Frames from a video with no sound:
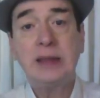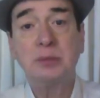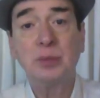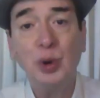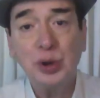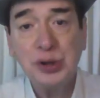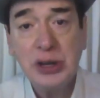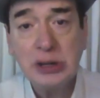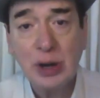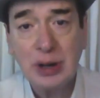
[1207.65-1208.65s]
the more
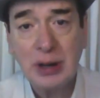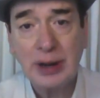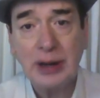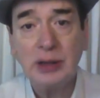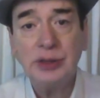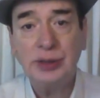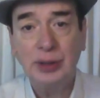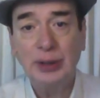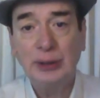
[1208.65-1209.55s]
she tolerates,